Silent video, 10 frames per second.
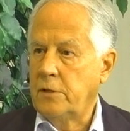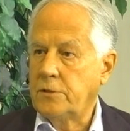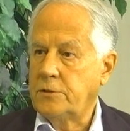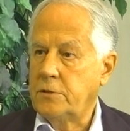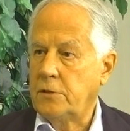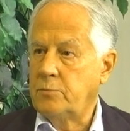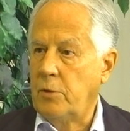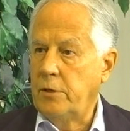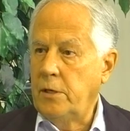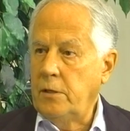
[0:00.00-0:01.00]
So that's, that's
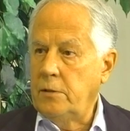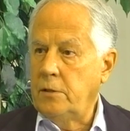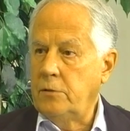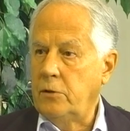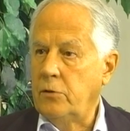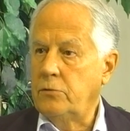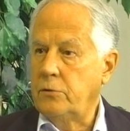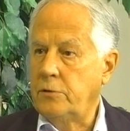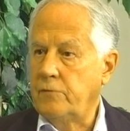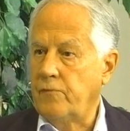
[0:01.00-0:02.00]
Monday, and then that's you go
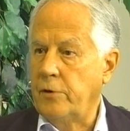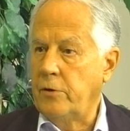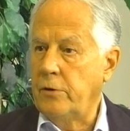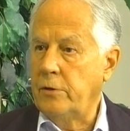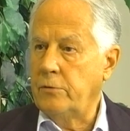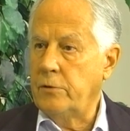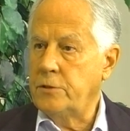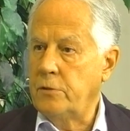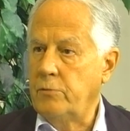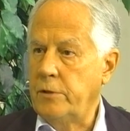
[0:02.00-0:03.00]
Monday. to a different area the
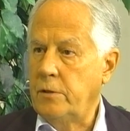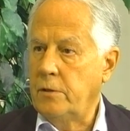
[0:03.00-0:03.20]
rest of the week?